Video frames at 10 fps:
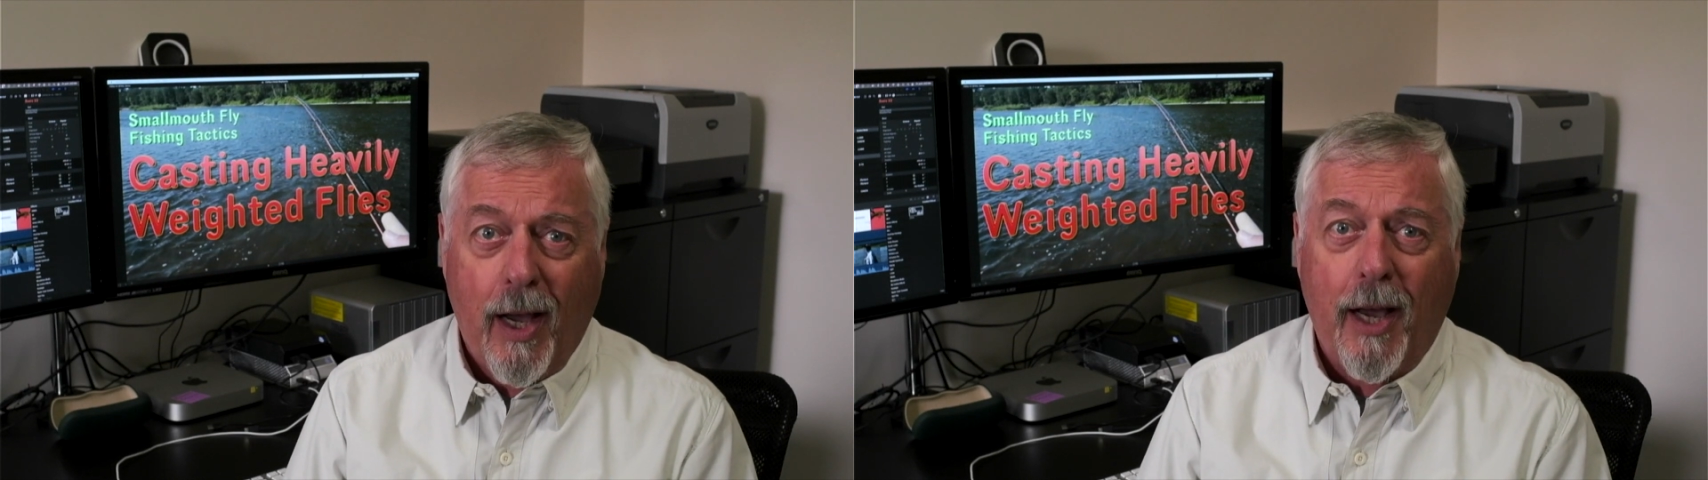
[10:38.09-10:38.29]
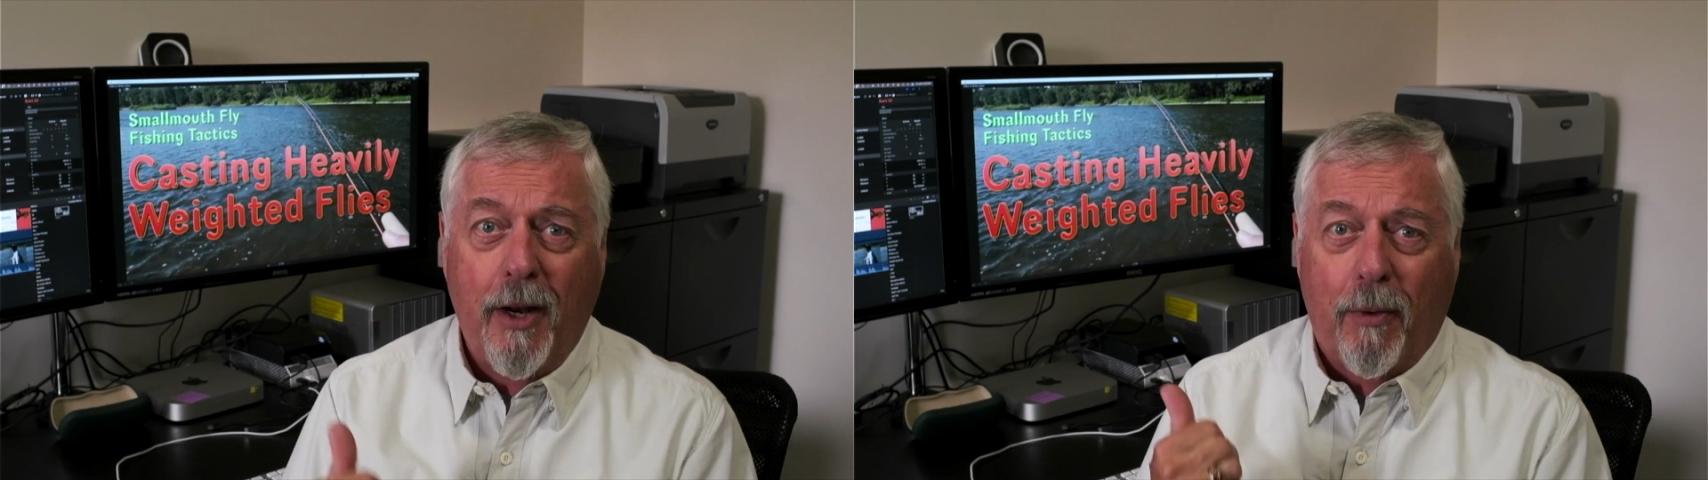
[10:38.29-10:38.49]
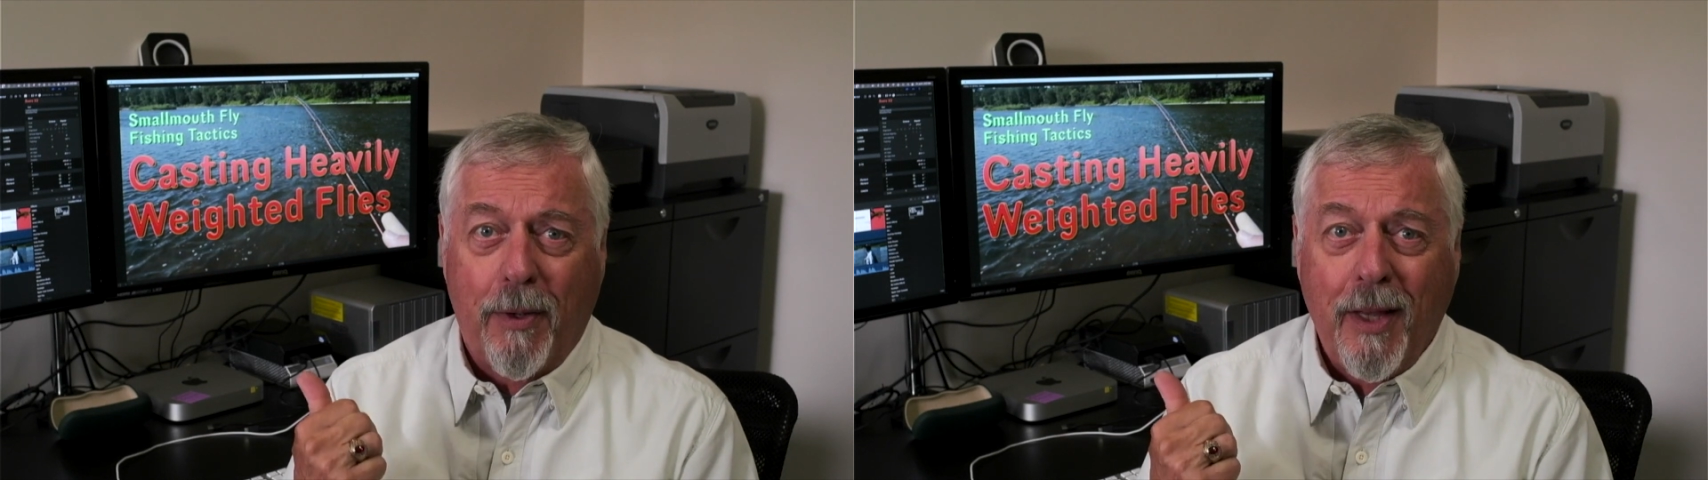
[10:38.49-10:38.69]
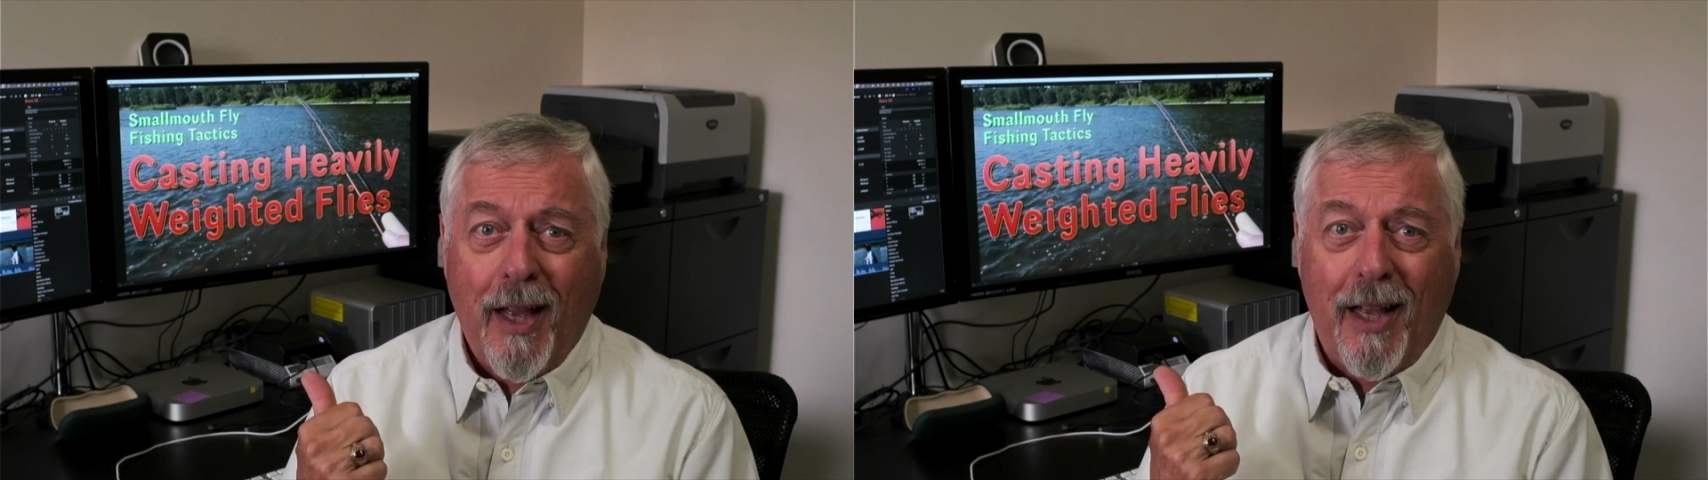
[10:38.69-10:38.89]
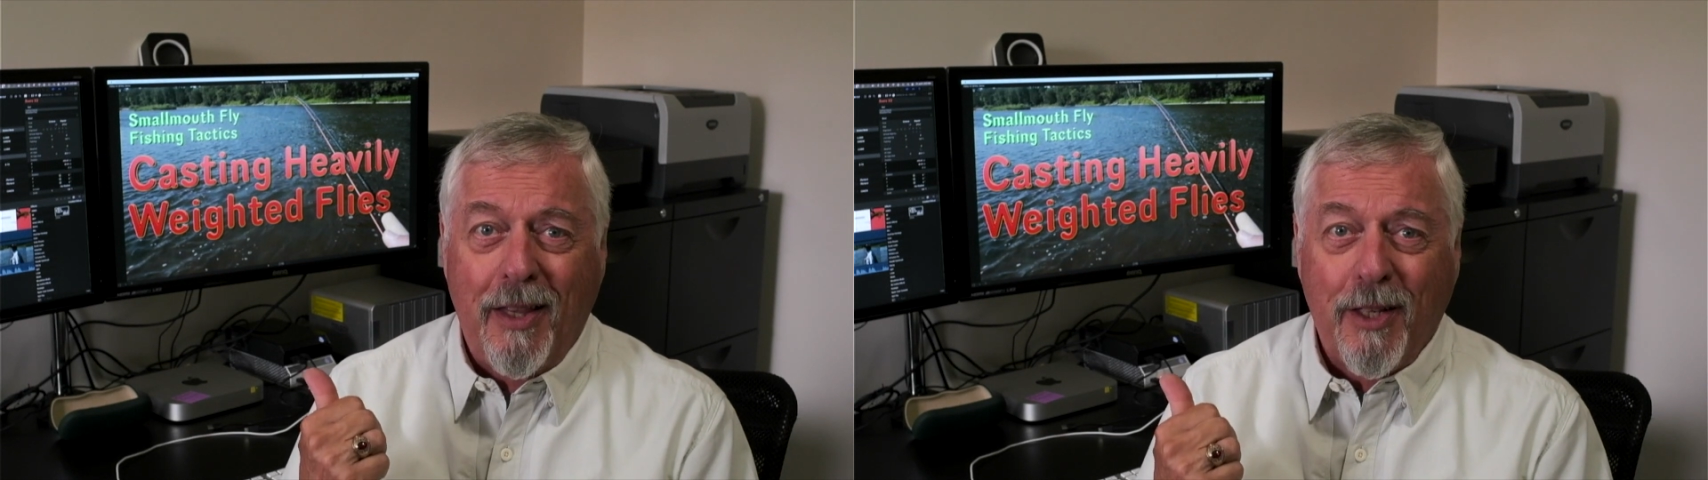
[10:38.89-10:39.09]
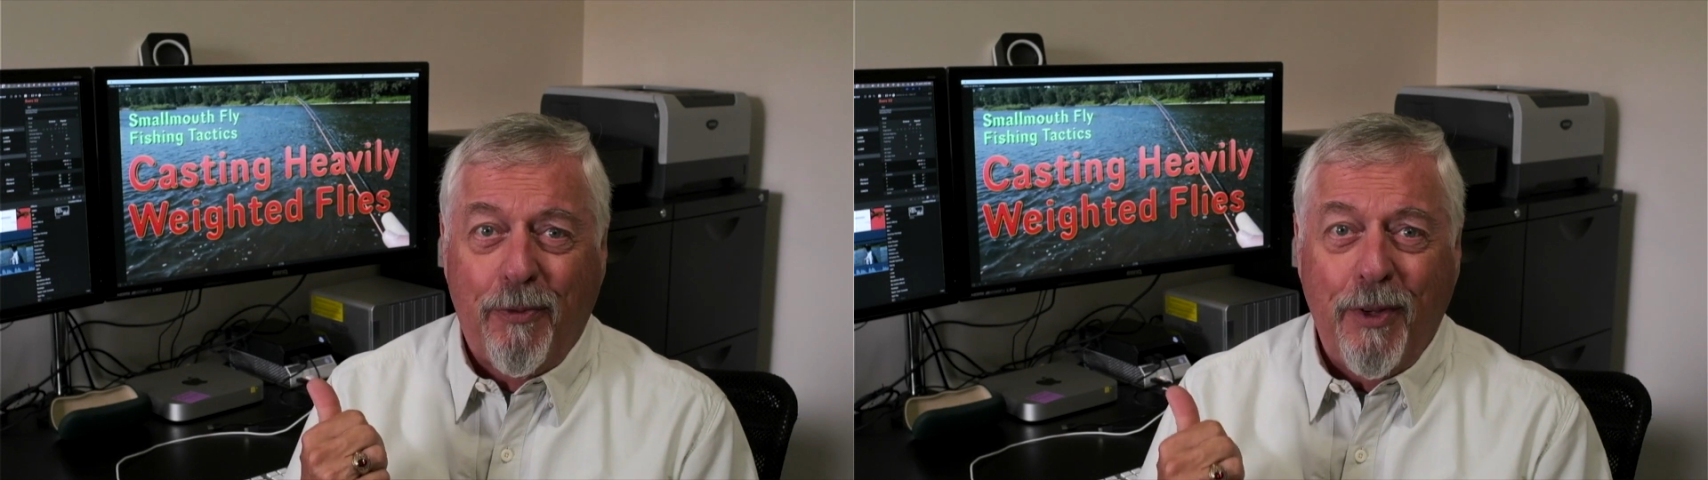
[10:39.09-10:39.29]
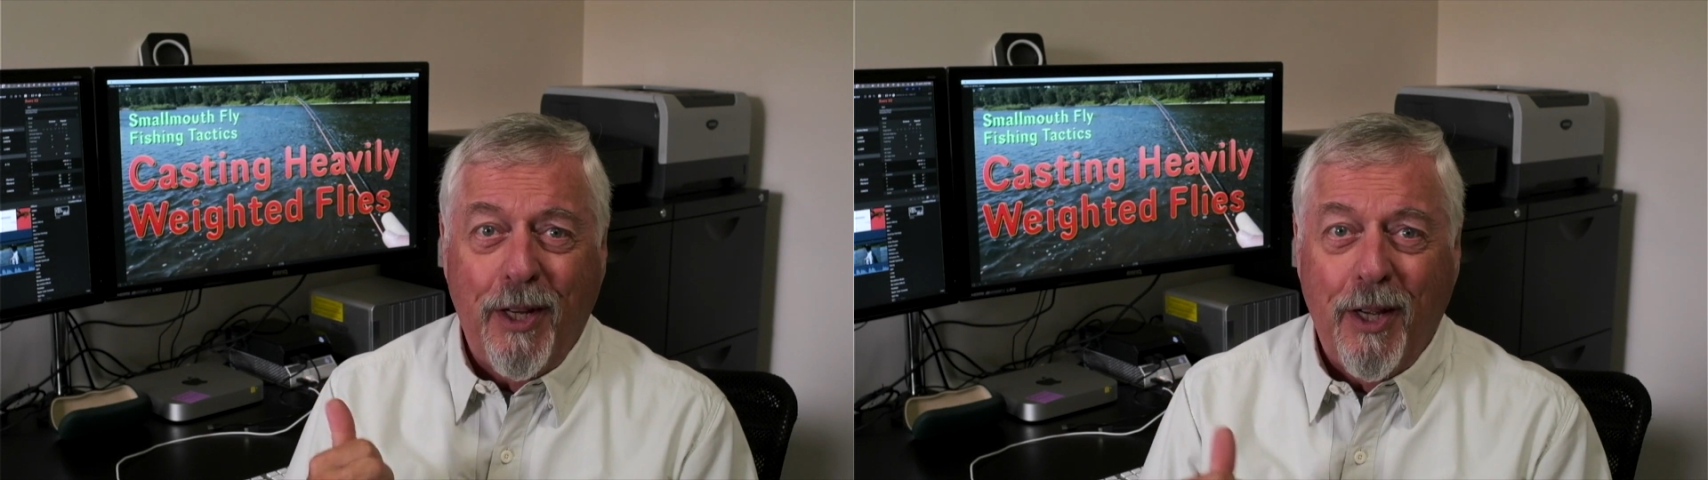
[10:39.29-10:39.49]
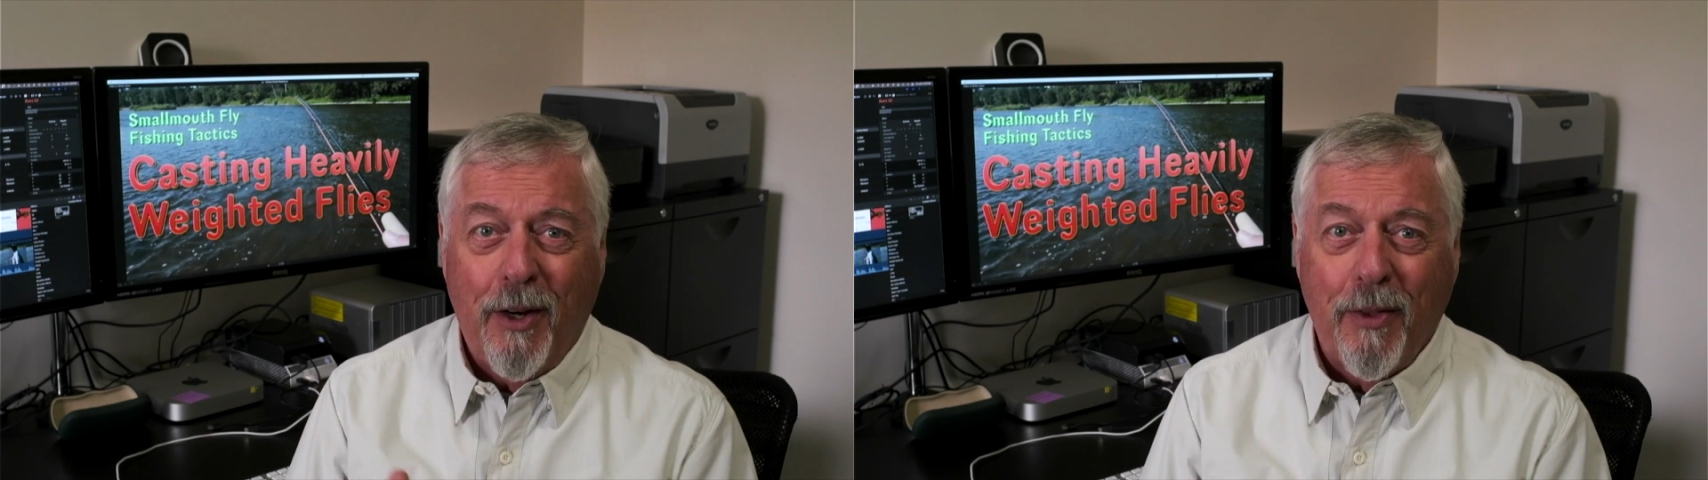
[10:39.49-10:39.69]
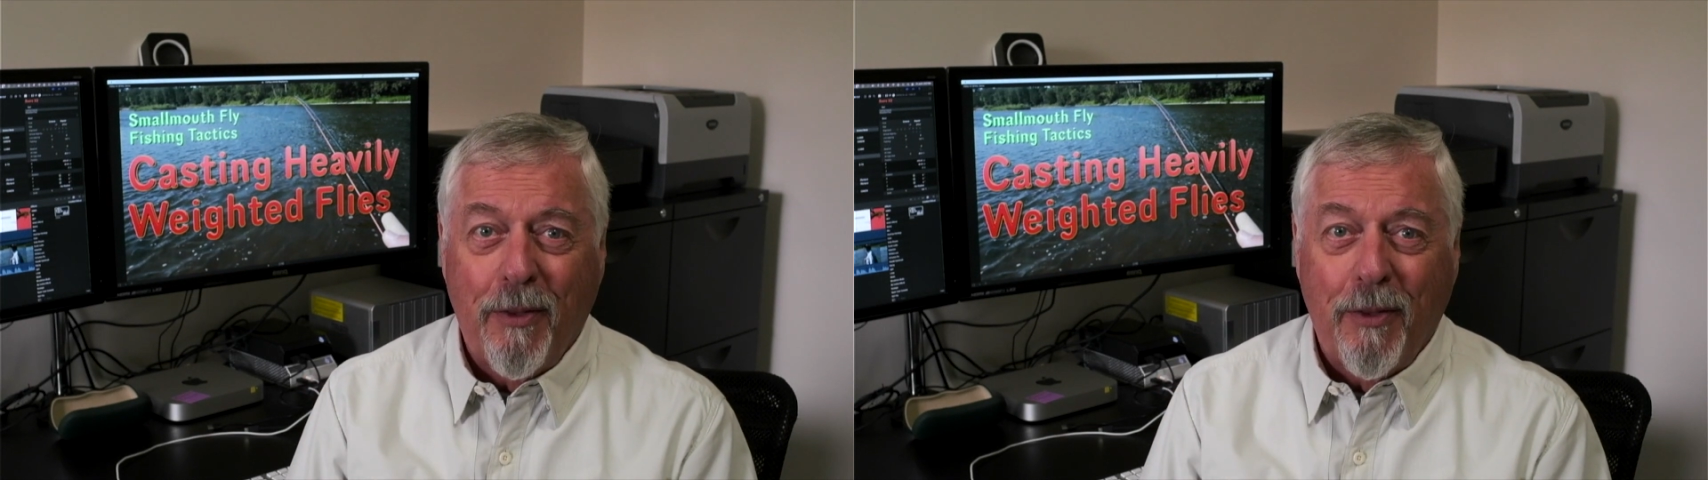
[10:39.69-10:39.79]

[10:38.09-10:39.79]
I know in this video,